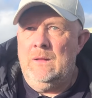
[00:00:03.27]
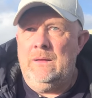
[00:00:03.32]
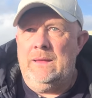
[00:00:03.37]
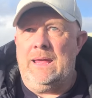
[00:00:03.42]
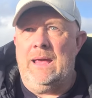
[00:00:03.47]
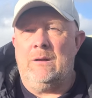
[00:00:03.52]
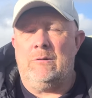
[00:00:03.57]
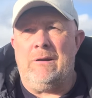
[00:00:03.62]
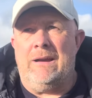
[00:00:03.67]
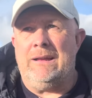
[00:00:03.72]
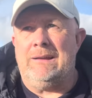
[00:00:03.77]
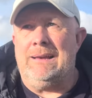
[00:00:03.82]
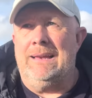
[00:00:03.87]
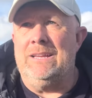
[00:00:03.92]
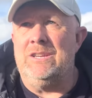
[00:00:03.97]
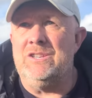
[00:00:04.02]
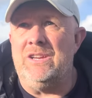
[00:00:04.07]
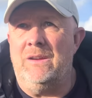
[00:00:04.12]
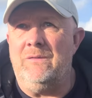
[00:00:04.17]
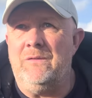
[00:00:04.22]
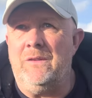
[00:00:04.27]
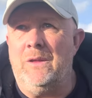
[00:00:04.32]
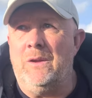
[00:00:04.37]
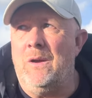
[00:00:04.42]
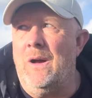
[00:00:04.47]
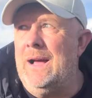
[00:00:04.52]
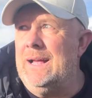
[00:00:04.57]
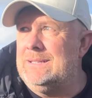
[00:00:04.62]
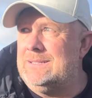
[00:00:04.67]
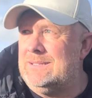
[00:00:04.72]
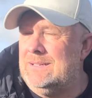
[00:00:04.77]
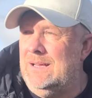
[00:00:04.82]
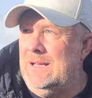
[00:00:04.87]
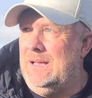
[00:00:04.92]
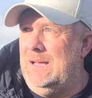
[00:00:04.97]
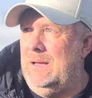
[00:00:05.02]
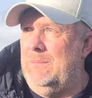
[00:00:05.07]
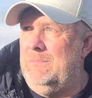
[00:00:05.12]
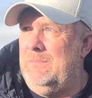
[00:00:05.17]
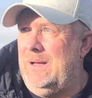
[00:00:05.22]
Yeah, great clean sheet for the Clydes,
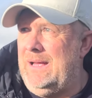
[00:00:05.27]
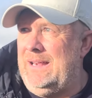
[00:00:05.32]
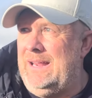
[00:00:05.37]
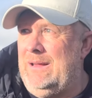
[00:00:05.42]
and